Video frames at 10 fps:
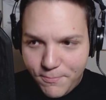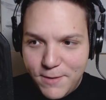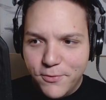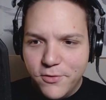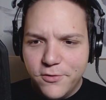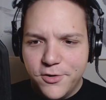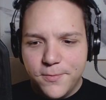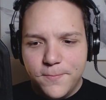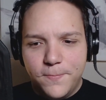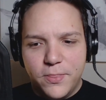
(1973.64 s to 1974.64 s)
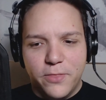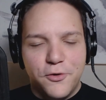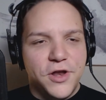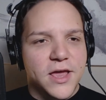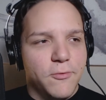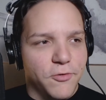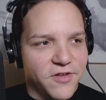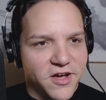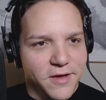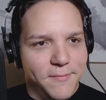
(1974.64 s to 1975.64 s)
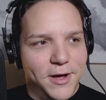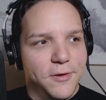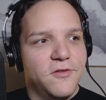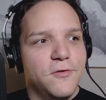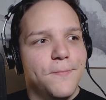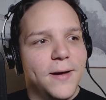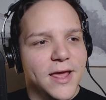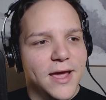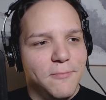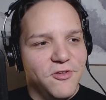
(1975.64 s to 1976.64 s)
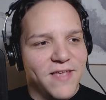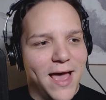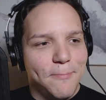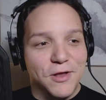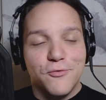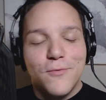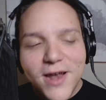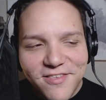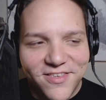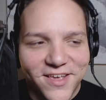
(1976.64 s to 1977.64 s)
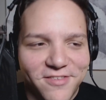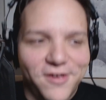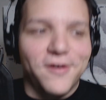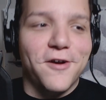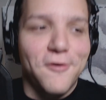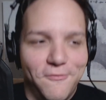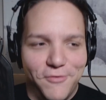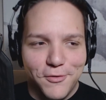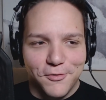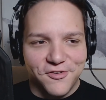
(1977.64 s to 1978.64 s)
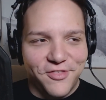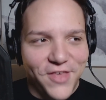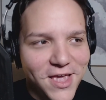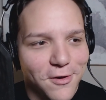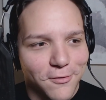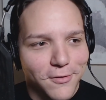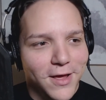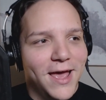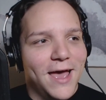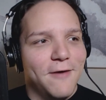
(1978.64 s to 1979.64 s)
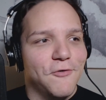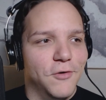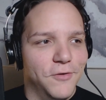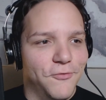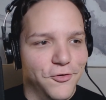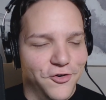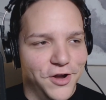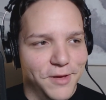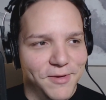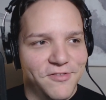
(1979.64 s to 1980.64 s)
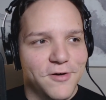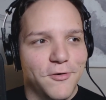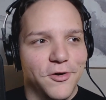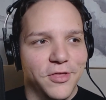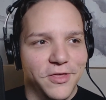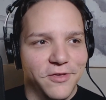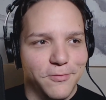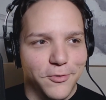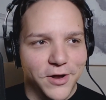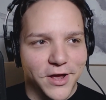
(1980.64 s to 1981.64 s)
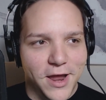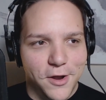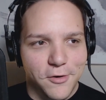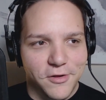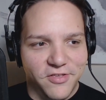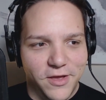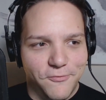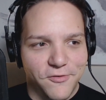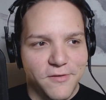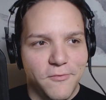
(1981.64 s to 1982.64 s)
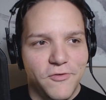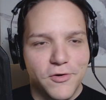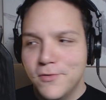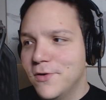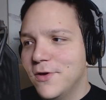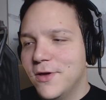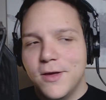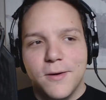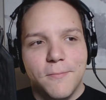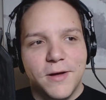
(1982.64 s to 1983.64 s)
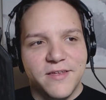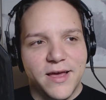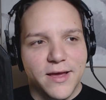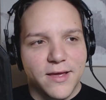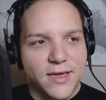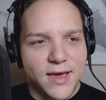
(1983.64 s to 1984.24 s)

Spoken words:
people are learning. We're talking about TubeBuddy. I'm just happy. 26 concurrent viewers. Thank you, everyone, for joining me so early this morning. I know it's late for some of you, but yeah,